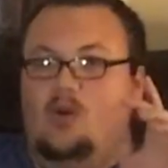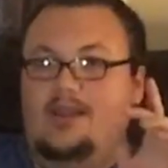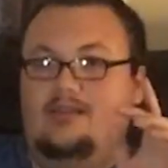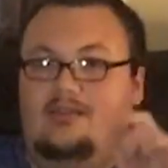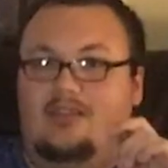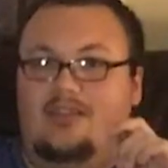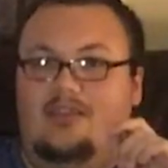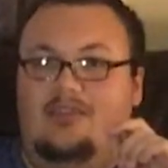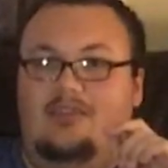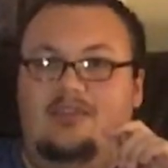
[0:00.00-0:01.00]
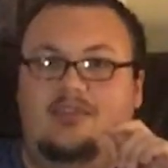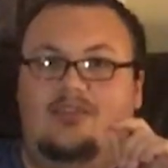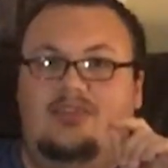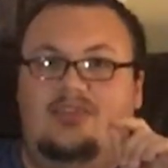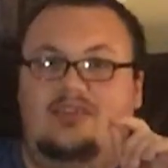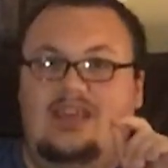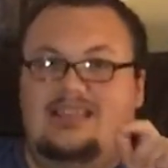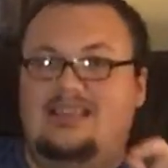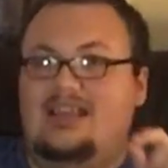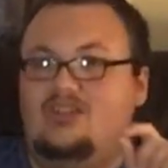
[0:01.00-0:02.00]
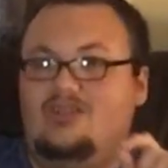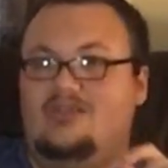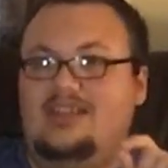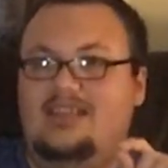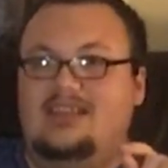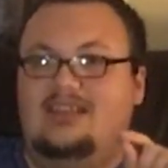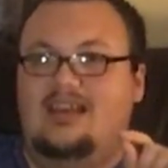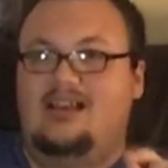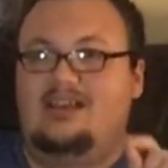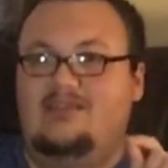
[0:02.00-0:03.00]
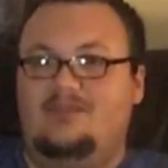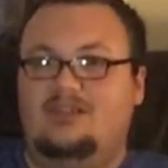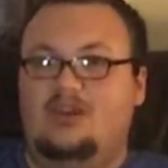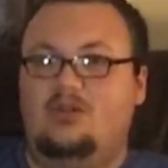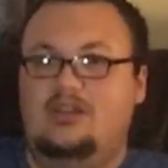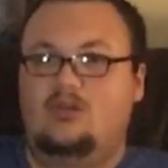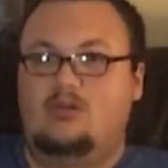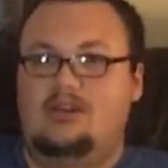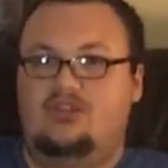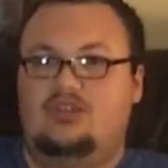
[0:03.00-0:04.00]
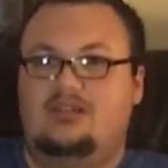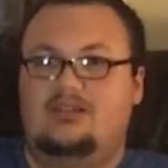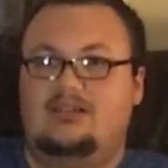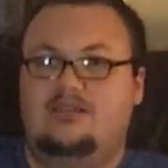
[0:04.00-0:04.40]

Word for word: Well, that's actually kind of a loaded question.